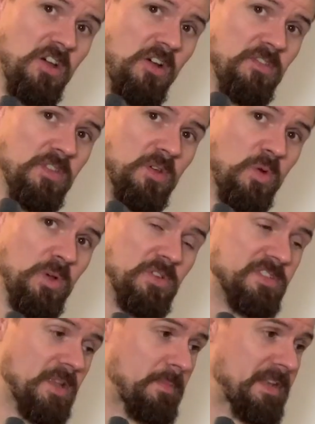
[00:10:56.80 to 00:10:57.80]
of the quill
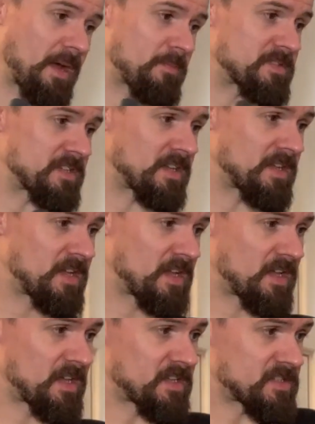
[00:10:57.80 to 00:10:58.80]
stem adapter.
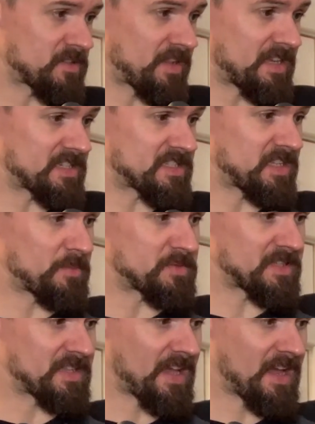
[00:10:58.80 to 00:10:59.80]
So then it slips
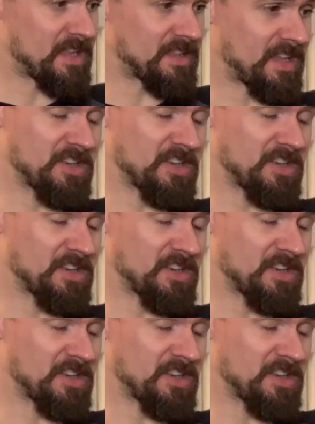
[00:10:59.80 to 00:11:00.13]
in there and that